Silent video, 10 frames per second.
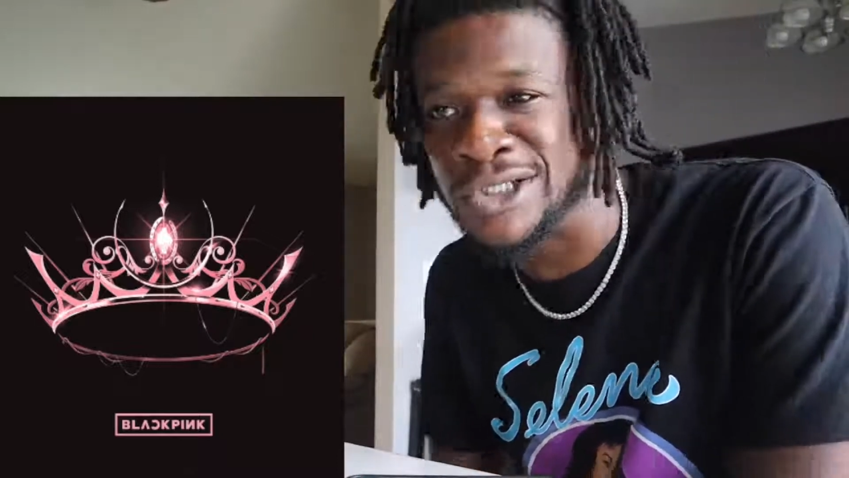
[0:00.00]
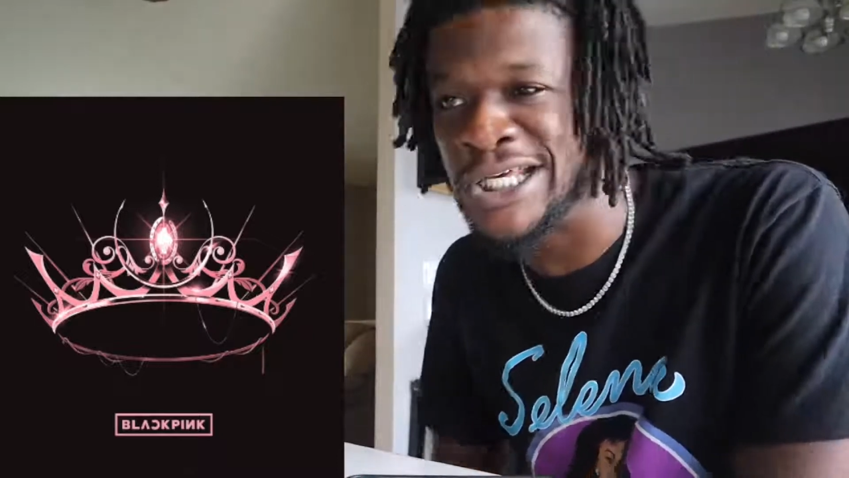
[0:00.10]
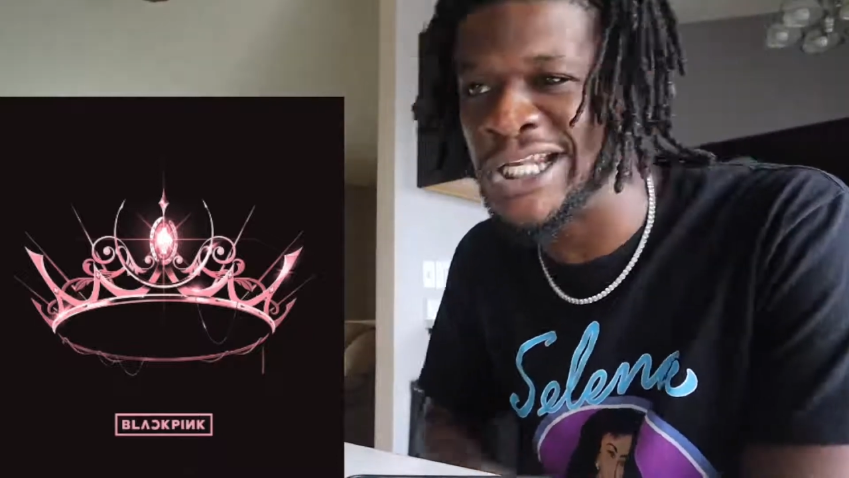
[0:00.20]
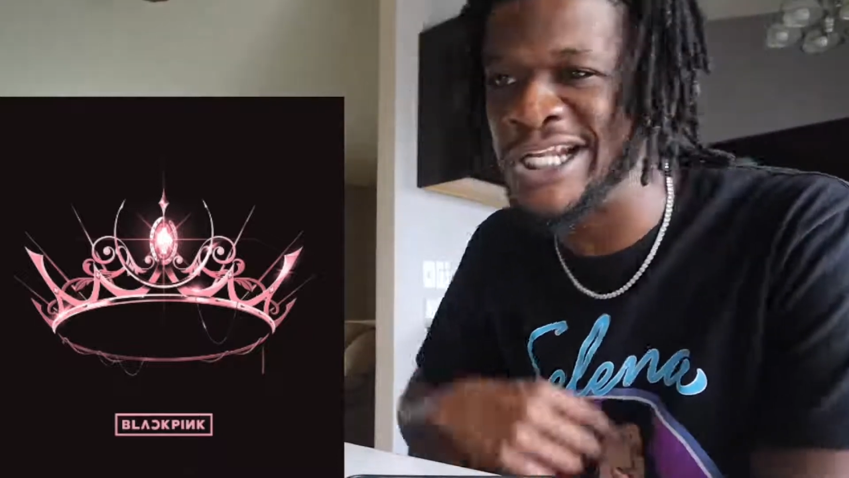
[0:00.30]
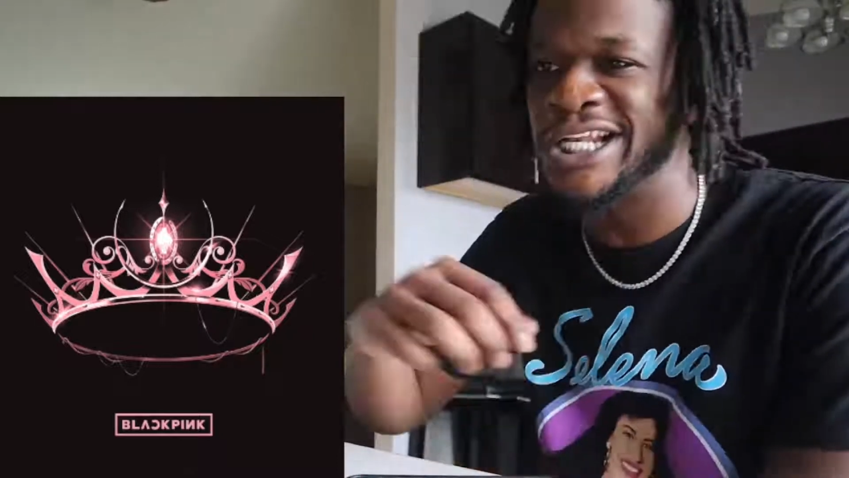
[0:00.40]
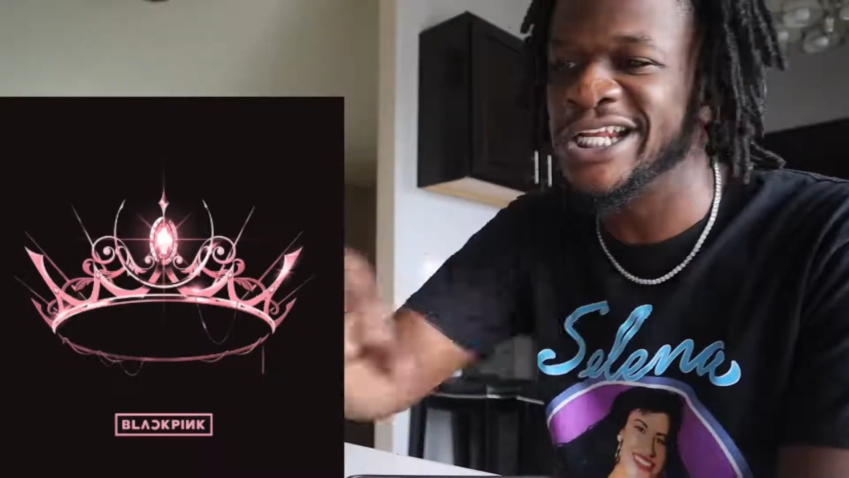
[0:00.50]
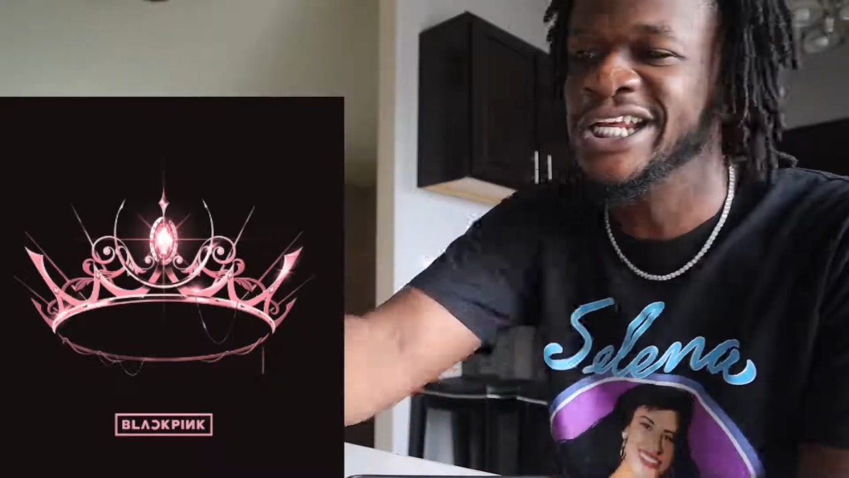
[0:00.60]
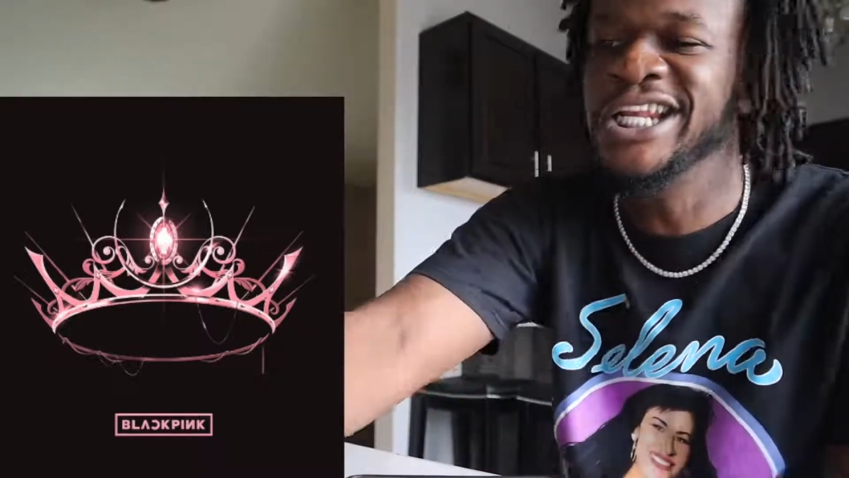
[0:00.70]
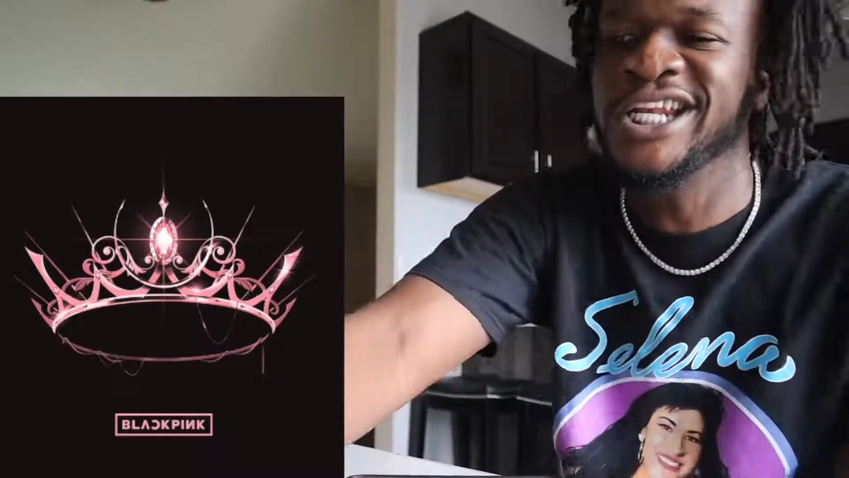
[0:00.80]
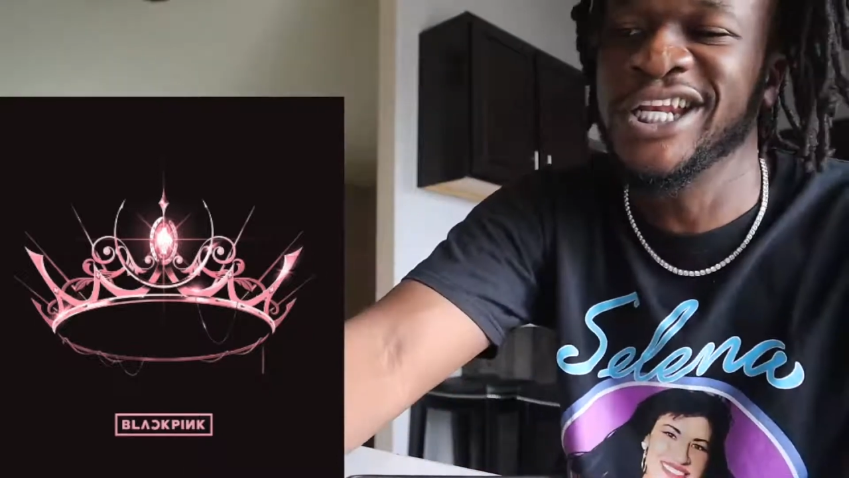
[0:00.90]
You dig it, dig it,
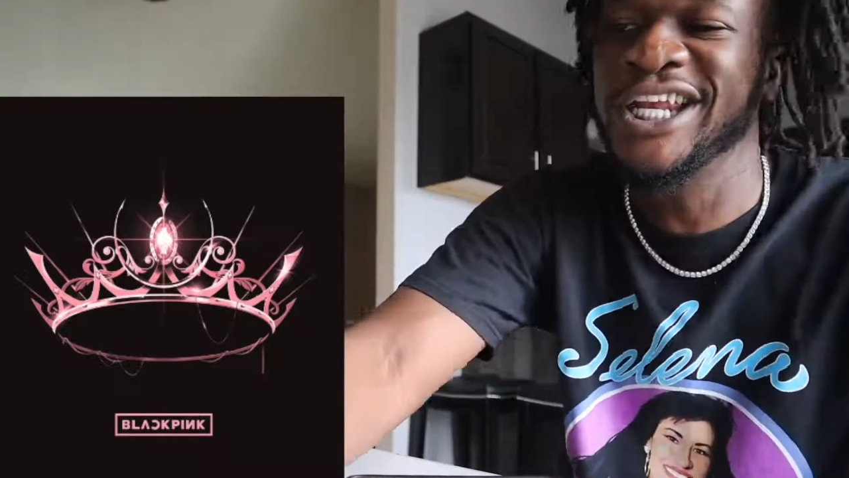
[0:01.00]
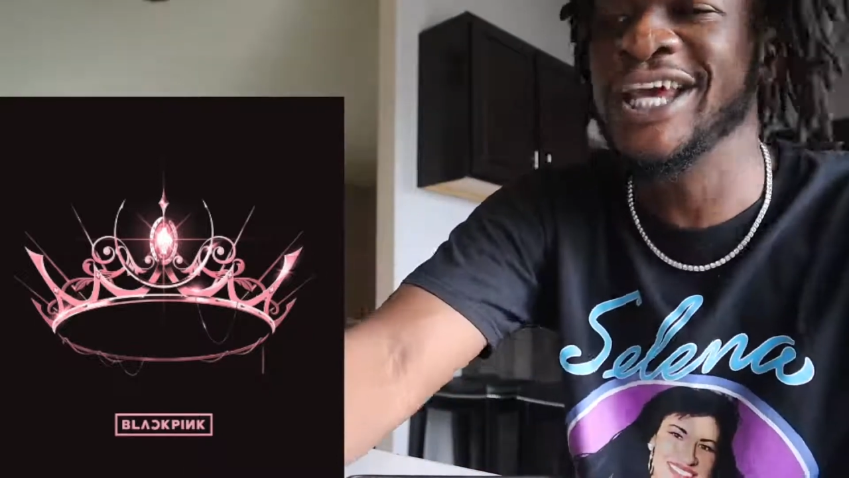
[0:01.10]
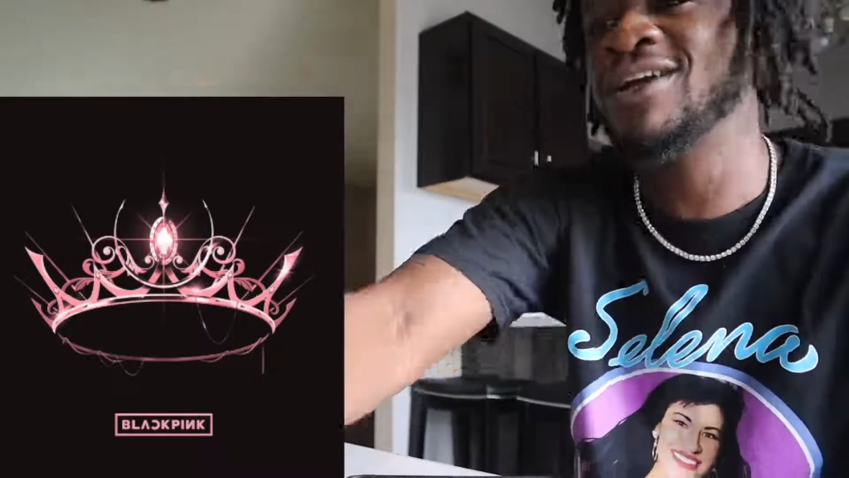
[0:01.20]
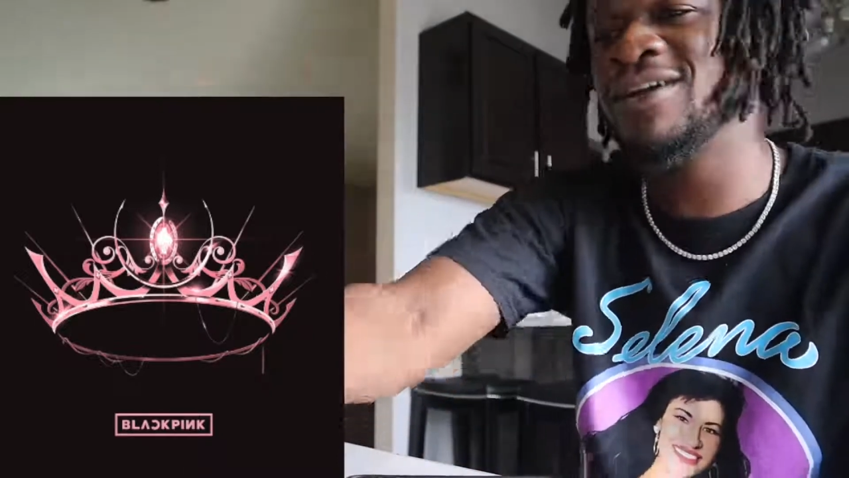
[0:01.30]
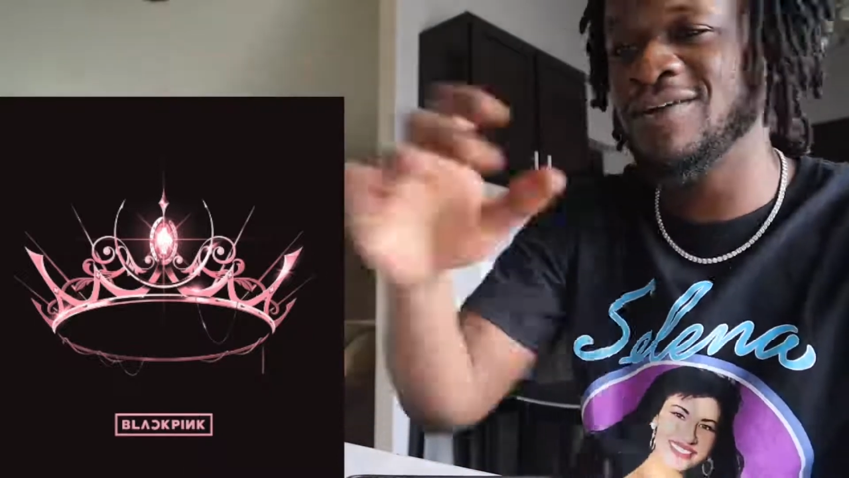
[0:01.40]
dig it, dig it, dig.